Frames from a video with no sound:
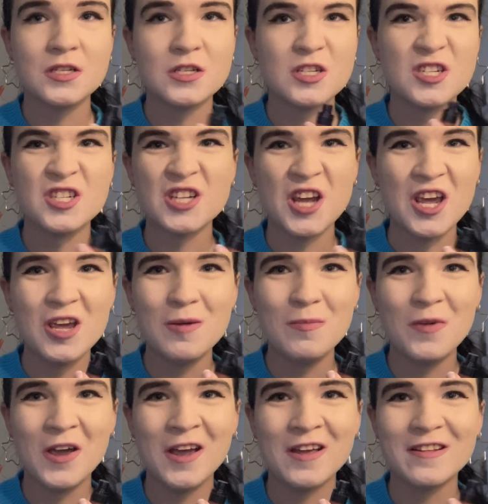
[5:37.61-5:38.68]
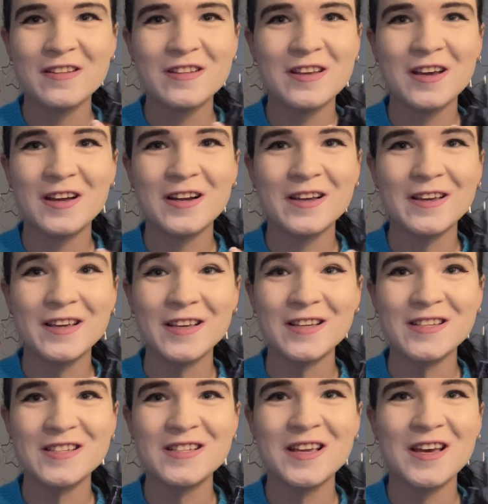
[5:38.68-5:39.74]
shape and they are like
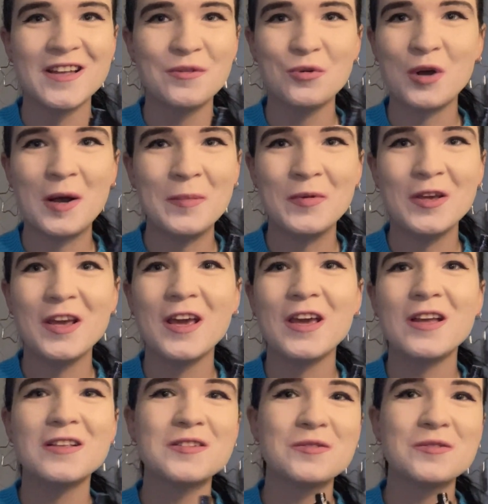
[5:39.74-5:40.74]
easier to applicate.